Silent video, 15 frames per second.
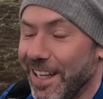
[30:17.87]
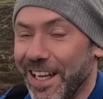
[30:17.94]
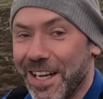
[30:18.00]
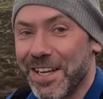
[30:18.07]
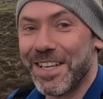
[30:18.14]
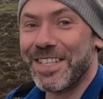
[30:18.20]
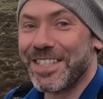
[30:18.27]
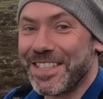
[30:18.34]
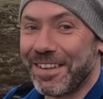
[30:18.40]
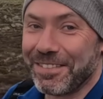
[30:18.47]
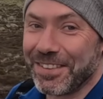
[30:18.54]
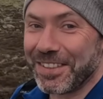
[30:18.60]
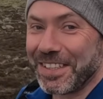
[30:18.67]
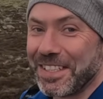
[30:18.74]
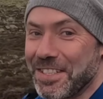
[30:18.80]
I was just having a
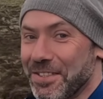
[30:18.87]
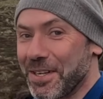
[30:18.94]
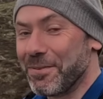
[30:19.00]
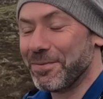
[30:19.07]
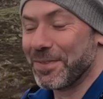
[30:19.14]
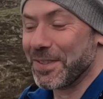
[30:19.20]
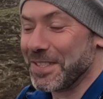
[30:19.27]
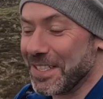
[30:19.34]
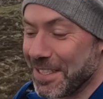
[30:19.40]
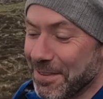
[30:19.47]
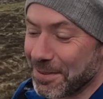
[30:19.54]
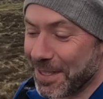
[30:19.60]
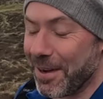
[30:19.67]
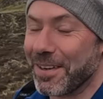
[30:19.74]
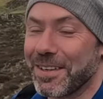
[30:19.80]
look at the drone footage, I
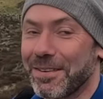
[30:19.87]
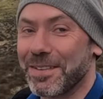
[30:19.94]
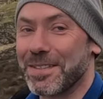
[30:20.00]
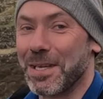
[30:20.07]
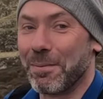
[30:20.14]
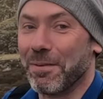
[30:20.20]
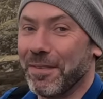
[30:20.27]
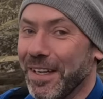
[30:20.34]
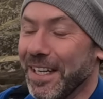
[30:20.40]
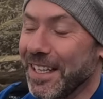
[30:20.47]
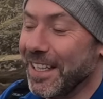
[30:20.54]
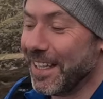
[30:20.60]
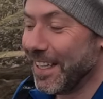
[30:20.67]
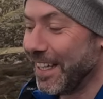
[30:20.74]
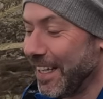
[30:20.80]
was going over the top of it,
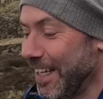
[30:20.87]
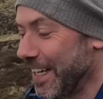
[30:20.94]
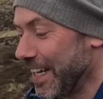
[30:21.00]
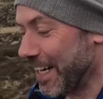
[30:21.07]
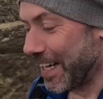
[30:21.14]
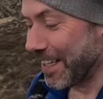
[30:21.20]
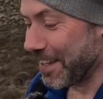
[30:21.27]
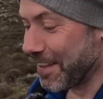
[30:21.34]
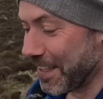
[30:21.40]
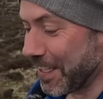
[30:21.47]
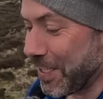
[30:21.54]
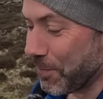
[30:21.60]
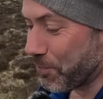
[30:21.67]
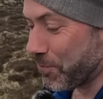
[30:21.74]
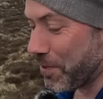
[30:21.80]
and I
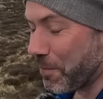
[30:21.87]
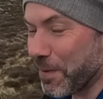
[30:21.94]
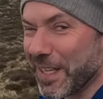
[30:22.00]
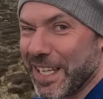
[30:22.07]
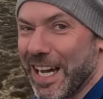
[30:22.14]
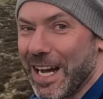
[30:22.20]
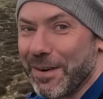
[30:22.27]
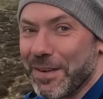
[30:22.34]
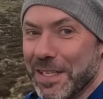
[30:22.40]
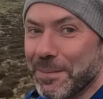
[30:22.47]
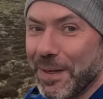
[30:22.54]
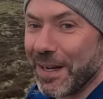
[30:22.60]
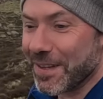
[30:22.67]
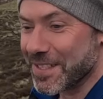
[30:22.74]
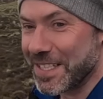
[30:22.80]
think I probably counted
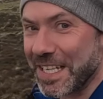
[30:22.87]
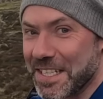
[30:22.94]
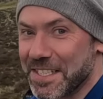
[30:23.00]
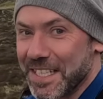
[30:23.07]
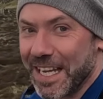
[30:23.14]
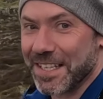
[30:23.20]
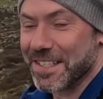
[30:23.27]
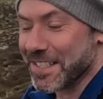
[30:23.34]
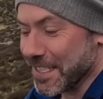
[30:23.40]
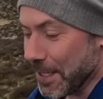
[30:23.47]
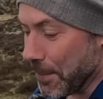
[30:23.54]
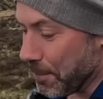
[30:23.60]
about 6 tents.